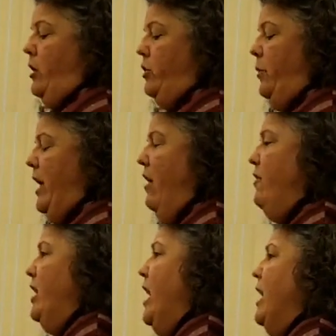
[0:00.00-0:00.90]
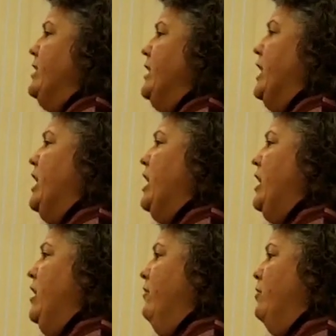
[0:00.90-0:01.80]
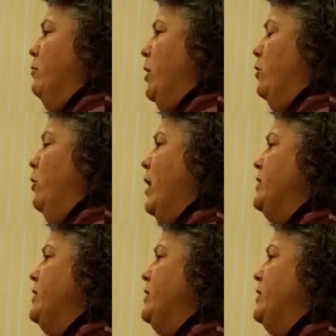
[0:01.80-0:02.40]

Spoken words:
Do we have any idea if the mineral